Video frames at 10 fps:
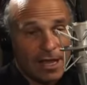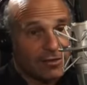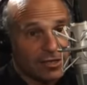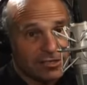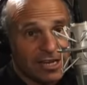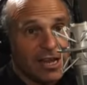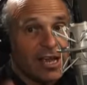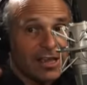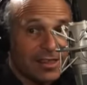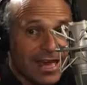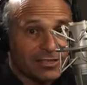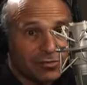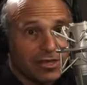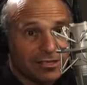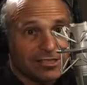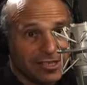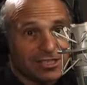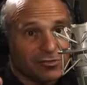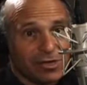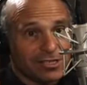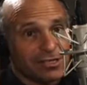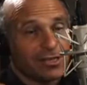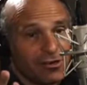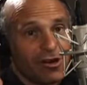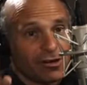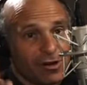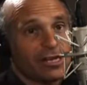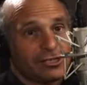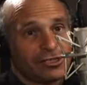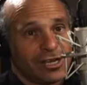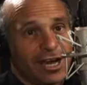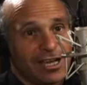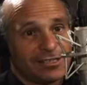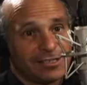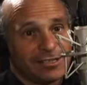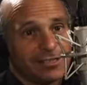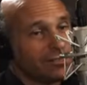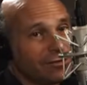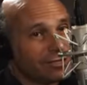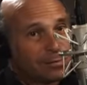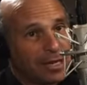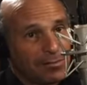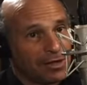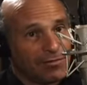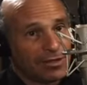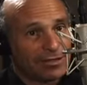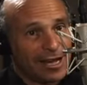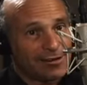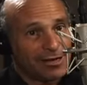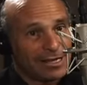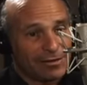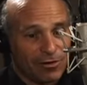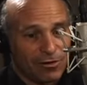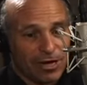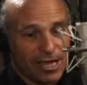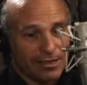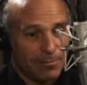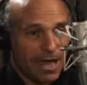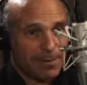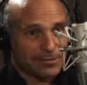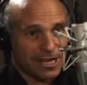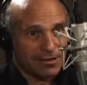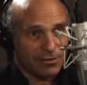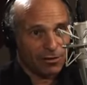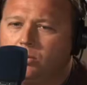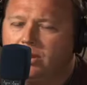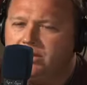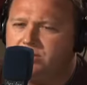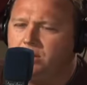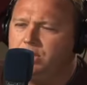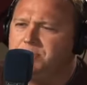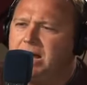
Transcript: You have to understand, that's within six weeks of the inauguration, guys. This is no September 11th attack or anything. We already had the maps out of the oil Well, he told his